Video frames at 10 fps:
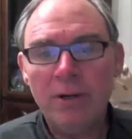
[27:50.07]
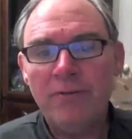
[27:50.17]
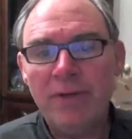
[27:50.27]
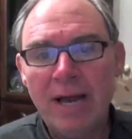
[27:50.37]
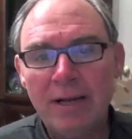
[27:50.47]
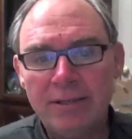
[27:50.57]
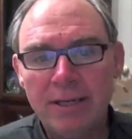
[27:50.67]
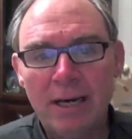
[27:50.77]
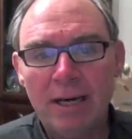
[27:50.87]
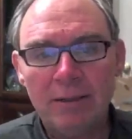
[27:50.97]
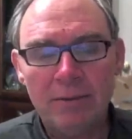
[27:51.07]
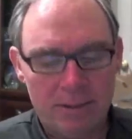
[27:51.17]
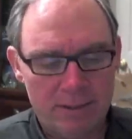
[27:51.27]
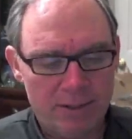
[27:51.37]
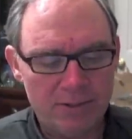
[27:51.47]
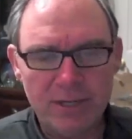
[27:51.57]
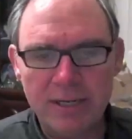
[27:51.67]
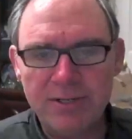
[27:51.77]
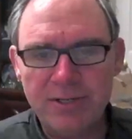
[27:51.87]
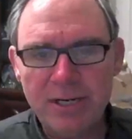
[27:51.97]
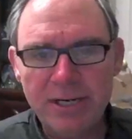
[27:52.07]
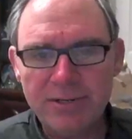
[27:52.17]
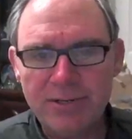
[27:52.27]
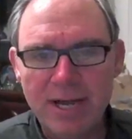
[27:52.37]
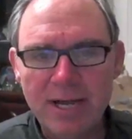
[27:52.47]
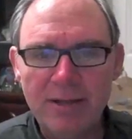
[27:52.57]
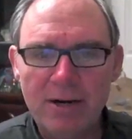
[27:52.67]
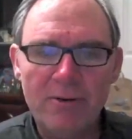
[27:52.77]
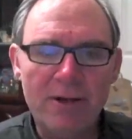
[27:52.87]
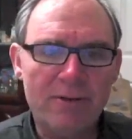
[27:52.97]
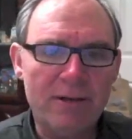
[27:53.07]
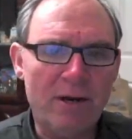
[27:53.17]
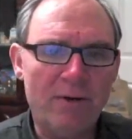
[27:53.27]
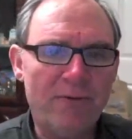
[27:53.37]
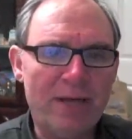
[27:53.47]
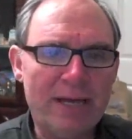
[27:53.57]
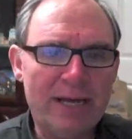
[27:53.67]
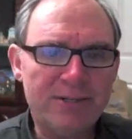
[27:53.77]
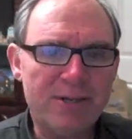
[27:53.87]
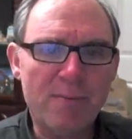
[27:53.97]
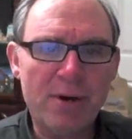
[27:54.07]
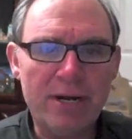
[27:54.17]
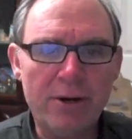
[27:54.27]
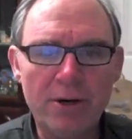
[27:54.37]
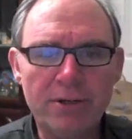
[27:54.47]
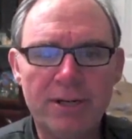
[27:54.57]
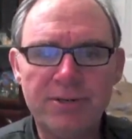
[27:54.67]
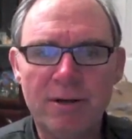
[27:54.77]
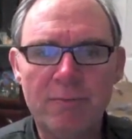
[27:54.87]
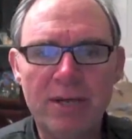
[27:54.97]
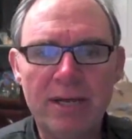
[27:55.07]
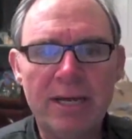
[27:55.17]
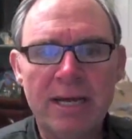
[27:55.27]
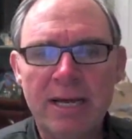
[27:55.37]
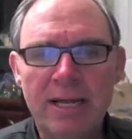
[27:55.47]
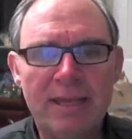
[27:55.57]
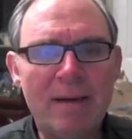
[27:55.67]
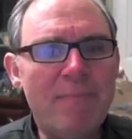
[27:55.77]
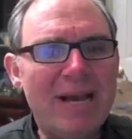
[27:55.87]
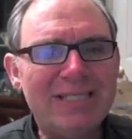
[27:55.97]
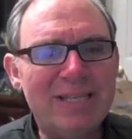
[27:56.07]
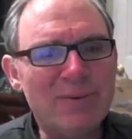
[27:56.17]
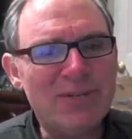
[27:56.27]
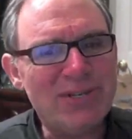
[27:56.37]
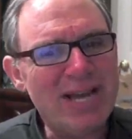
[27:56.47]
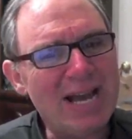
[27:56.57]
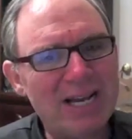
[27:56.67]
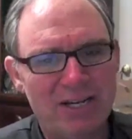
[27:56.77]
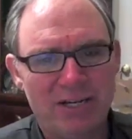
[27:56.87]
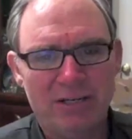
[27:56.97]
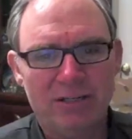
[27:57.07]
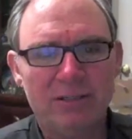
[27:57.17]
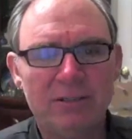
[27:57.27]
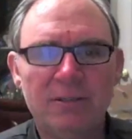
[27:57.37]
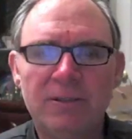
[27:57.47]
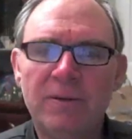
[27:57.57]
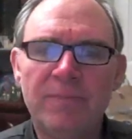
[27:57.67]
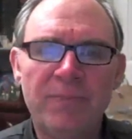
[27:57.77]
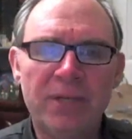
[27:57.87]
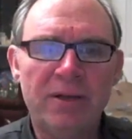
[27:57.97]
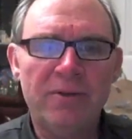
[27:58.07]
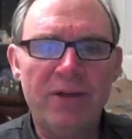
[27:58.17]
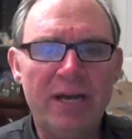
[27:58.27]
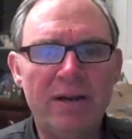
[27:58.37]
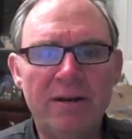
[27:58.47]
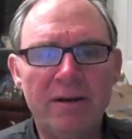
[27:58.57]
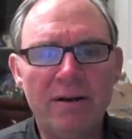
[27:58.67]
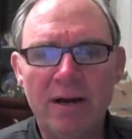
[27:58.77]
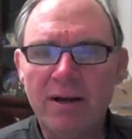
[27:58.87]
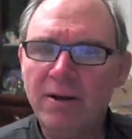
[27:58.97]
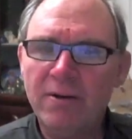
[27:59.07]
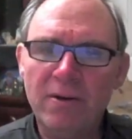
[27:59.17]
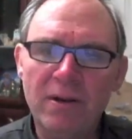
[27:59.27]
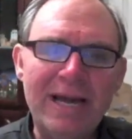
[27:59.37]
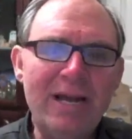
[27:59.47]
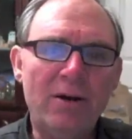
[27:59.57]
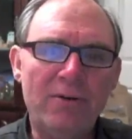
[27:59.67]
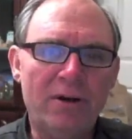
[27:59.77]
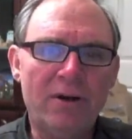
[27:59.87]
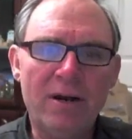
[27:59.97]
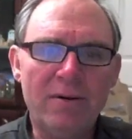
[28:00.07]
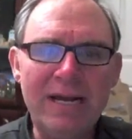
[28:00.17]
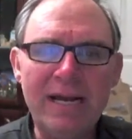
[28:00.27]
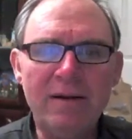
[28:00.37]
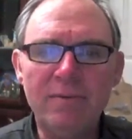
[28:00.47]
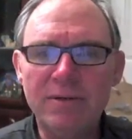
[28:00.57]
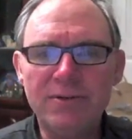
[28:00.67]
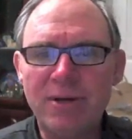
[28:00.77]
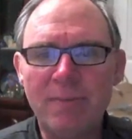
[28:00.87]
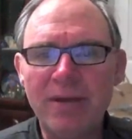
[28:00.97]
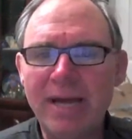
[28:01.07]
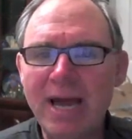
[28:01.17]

that there's an insidious thing there that, you know, if we can get somebody hooked on something that makes them sick, then later they're going to need something